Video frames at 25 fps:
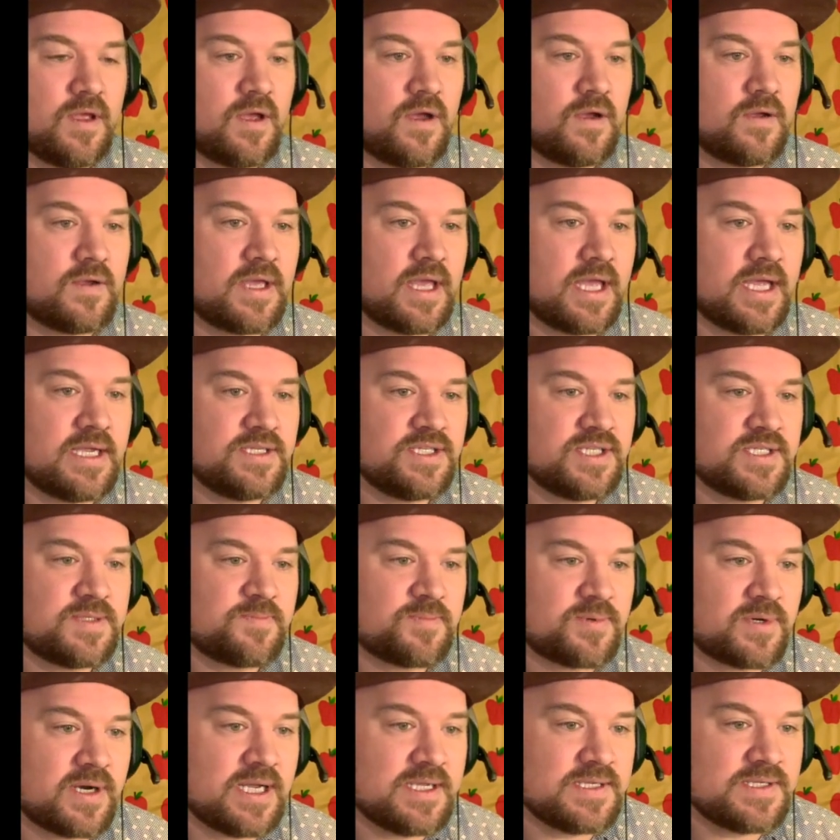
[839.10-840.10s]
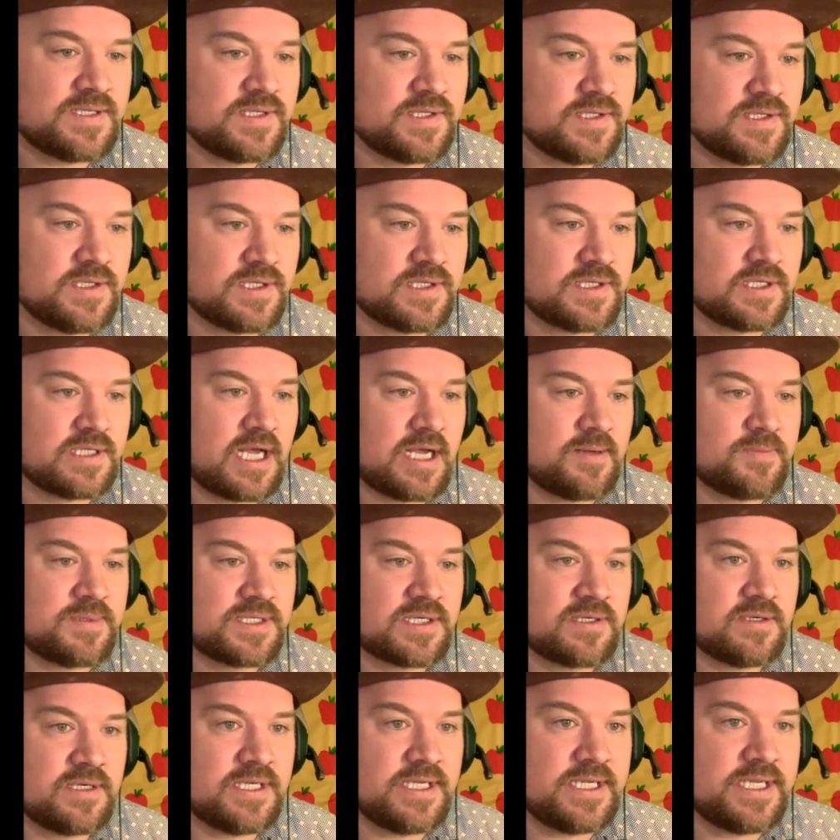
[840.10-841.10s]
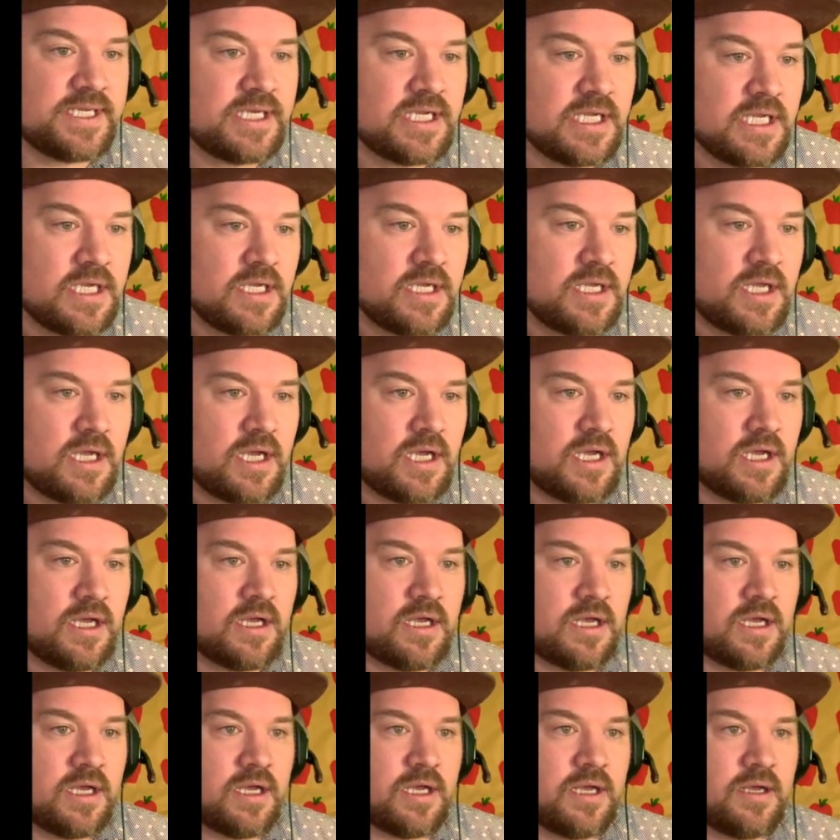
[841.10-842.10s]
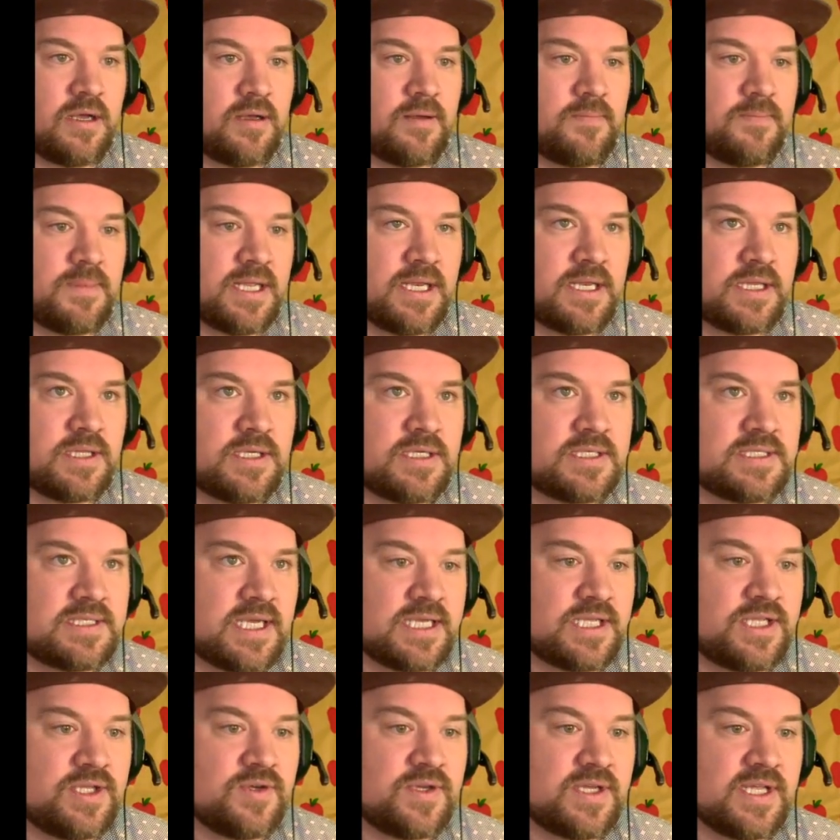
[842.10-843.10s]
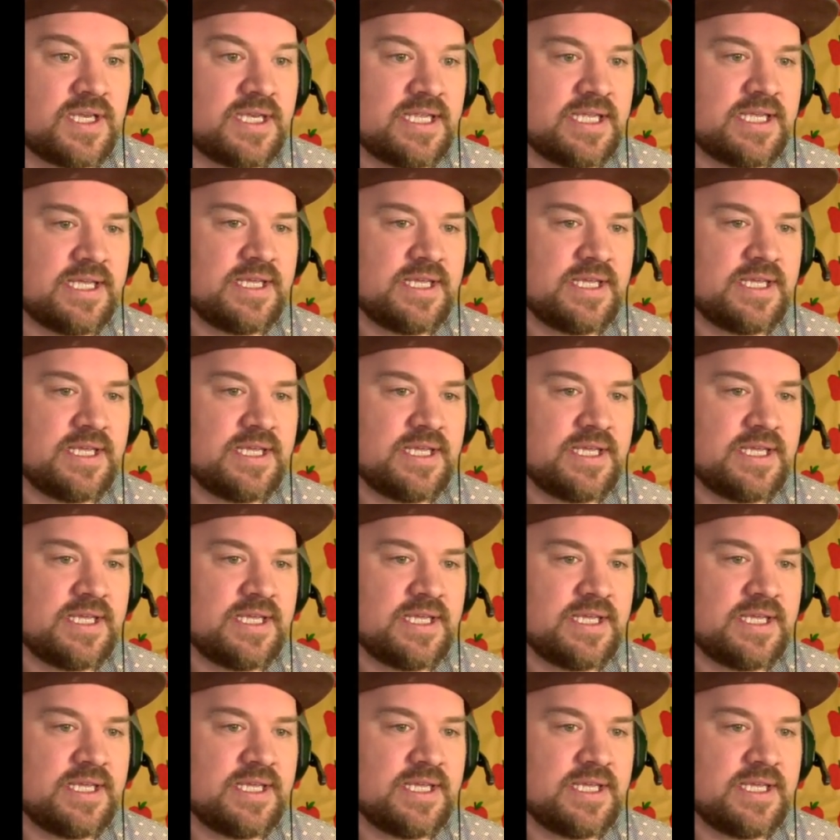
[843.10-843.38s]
Okay, I just pressed the stop screen, and it looks like you can